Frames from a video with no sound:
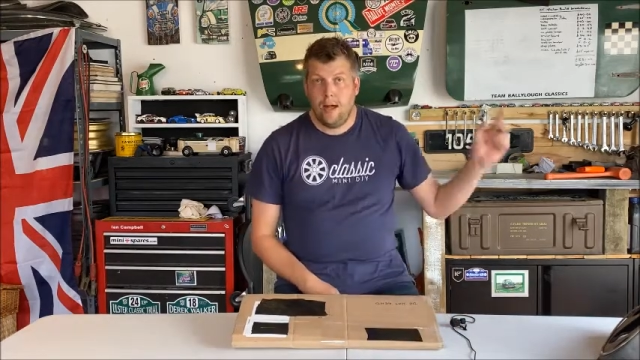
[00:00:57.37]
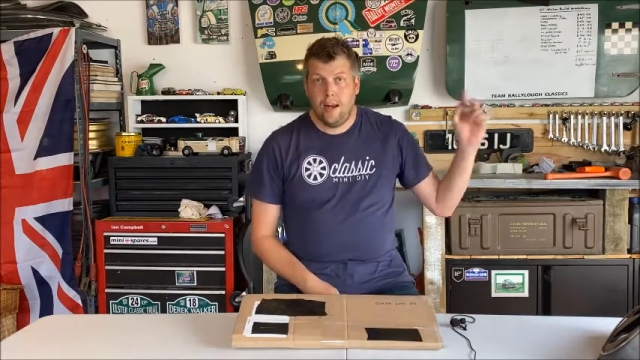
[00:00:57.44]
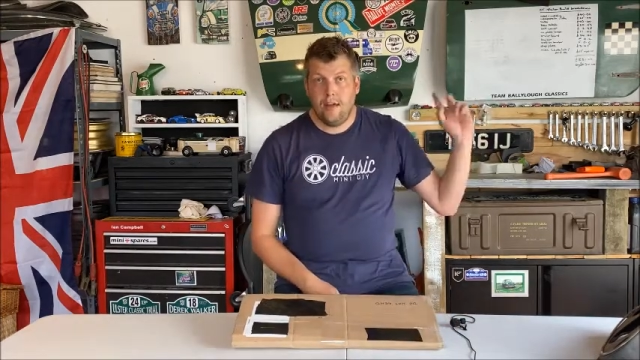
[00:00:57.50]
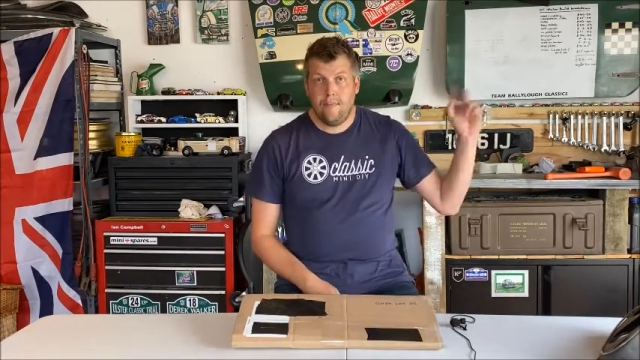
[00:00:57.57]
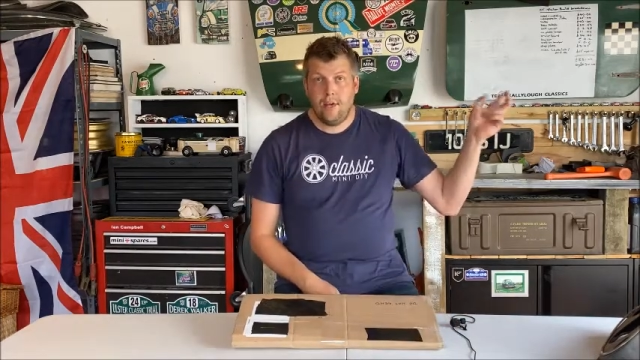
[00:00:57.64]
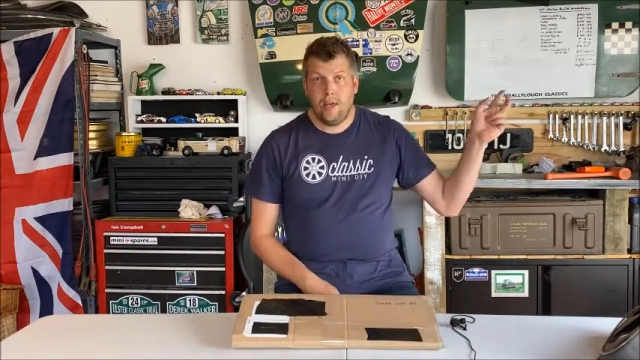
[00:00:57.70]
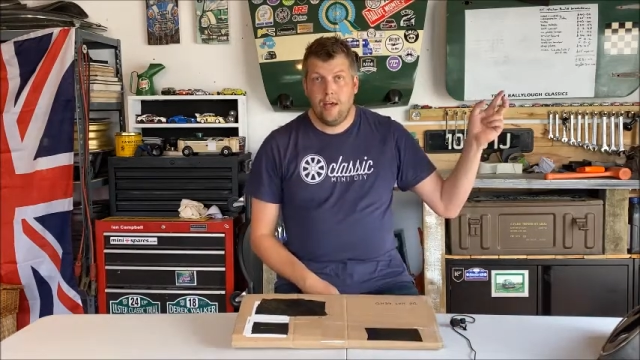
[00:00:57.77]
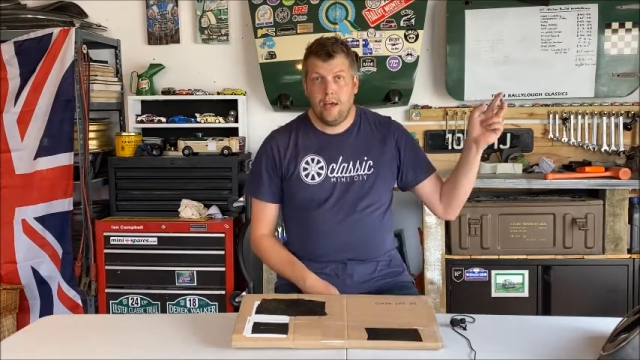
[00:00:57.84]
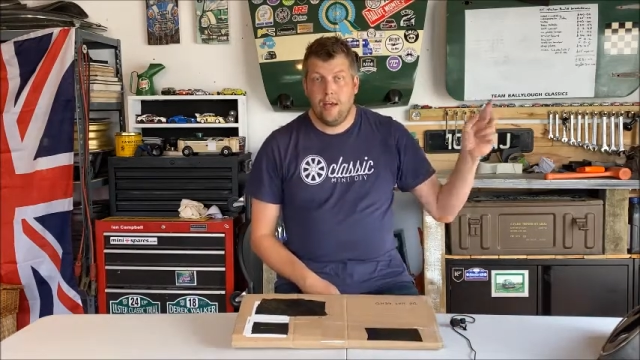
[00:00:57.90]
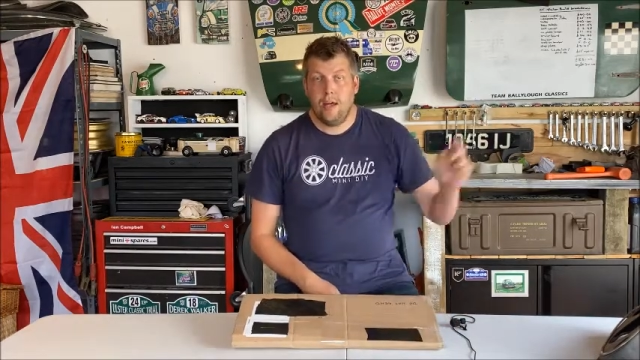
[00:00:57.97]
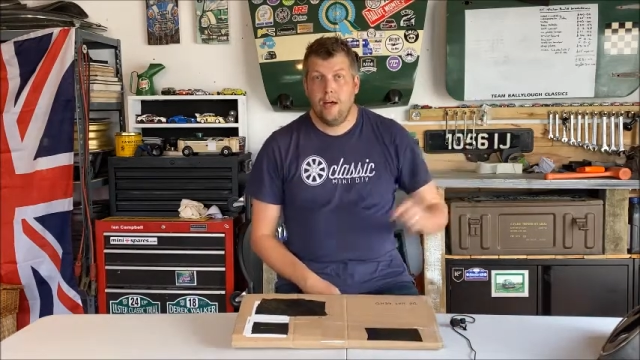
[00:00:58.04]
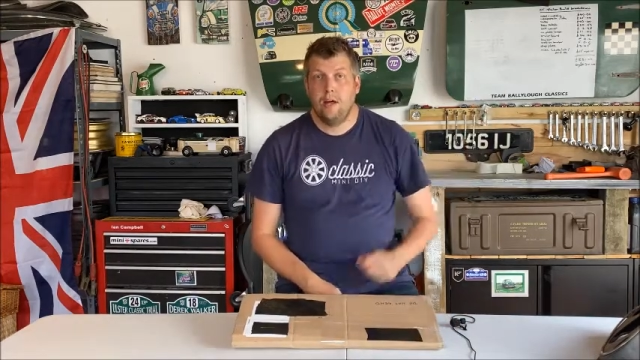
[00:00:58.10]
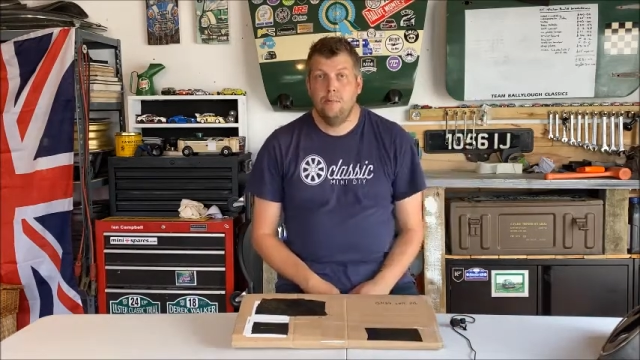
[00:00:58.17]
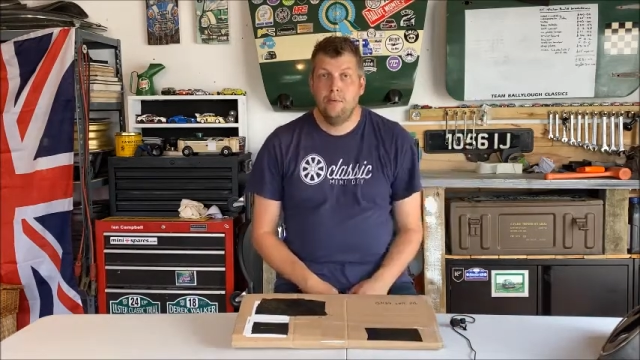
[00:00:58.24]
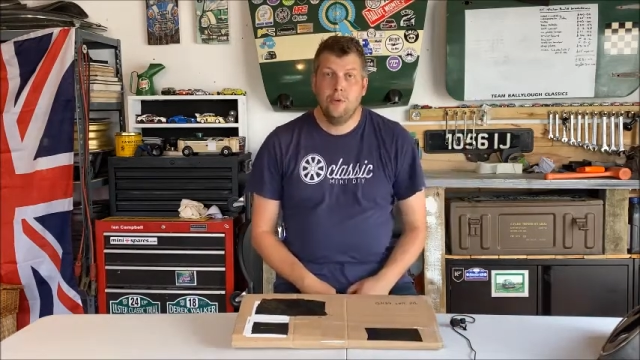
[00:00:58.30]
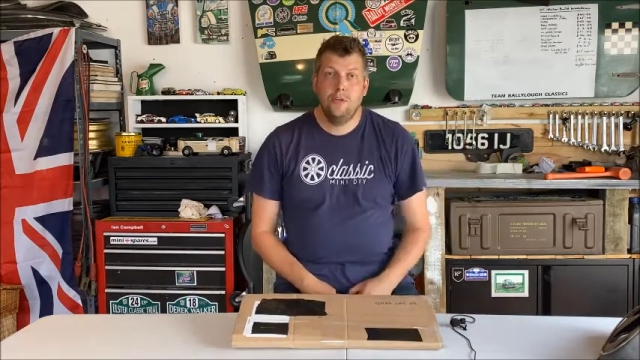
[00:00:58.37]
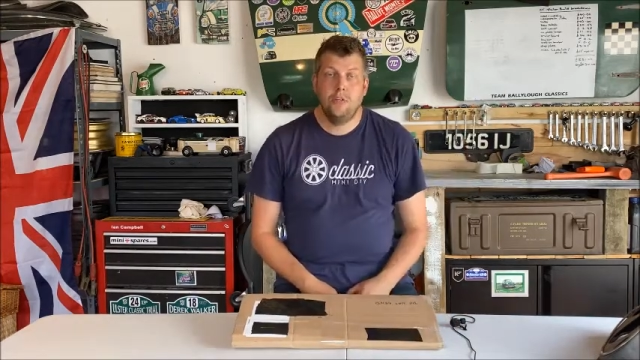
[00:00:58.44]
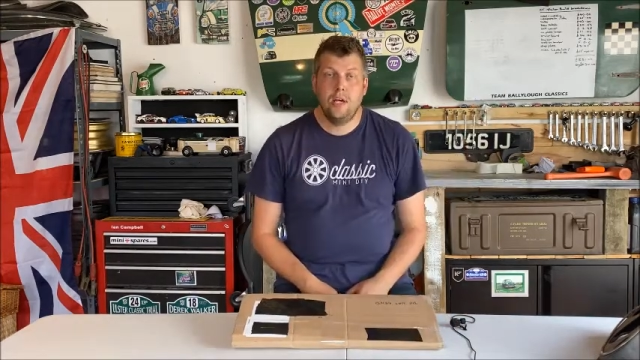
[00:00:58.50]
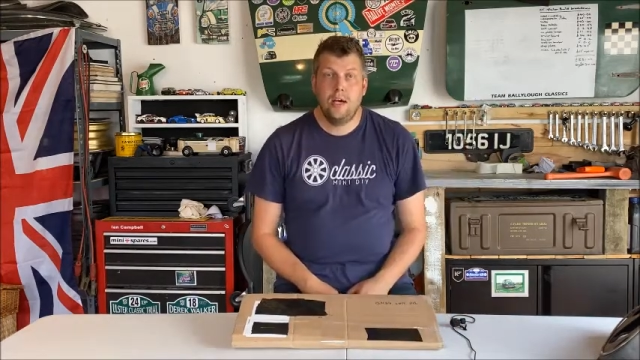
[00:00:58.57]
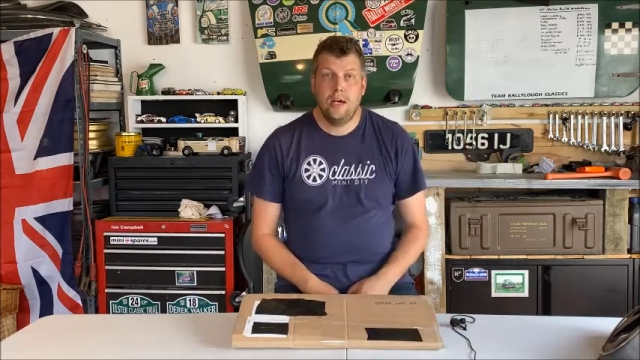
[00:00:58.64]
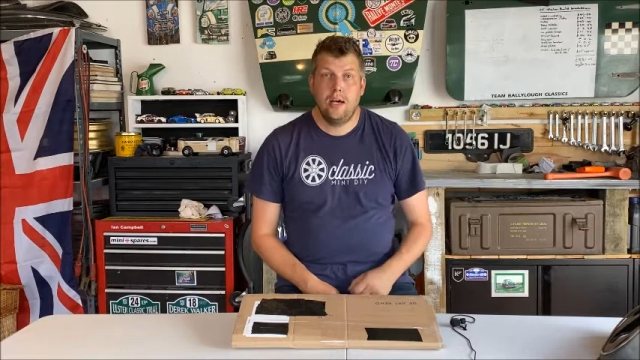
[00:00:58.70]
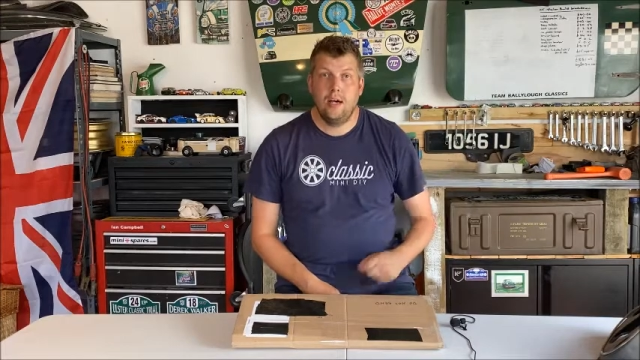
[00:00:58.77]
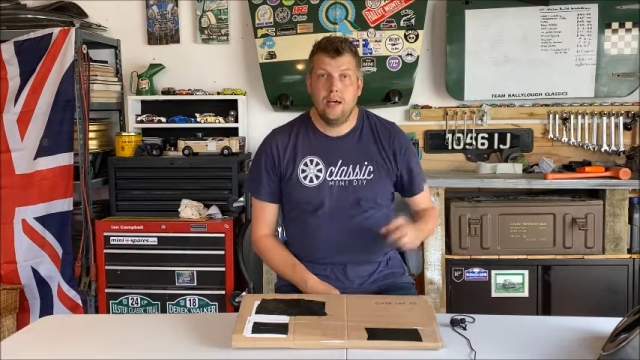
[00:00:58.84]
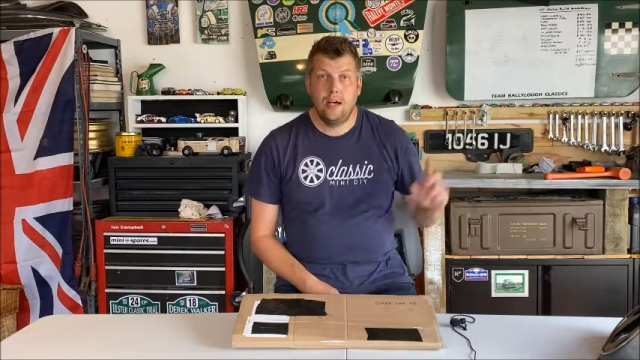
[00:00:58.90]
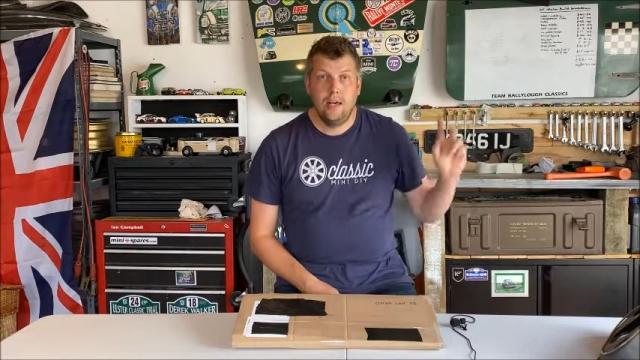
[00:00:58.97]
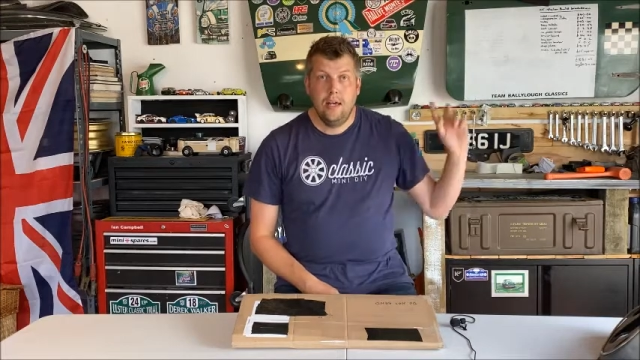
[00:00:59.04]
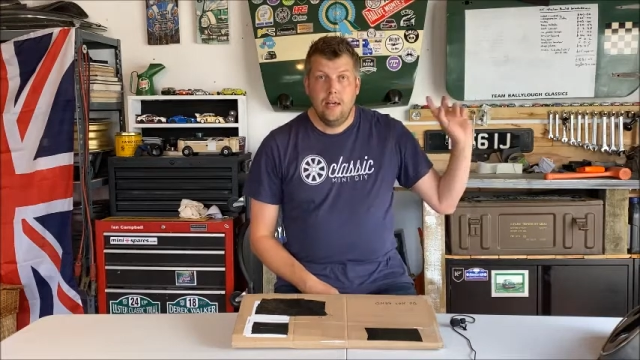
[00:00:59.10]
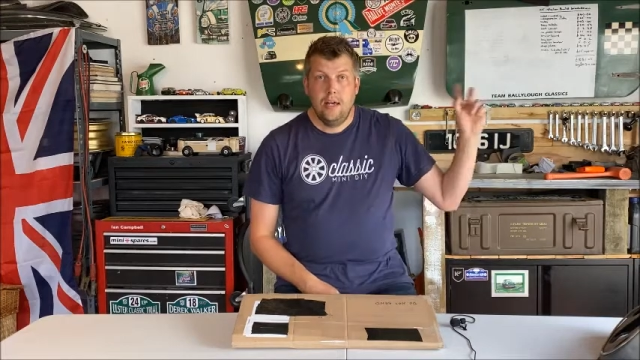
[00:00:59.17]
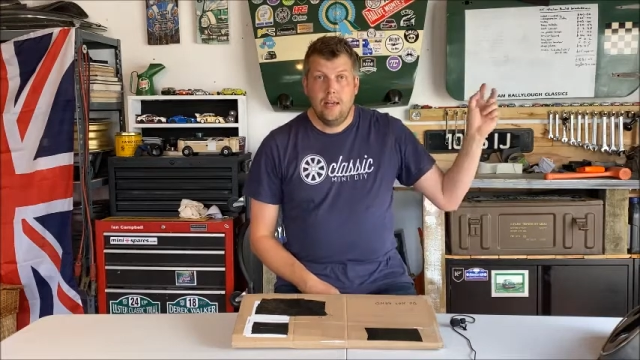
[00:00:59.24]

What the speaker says: and if I can, I'll put a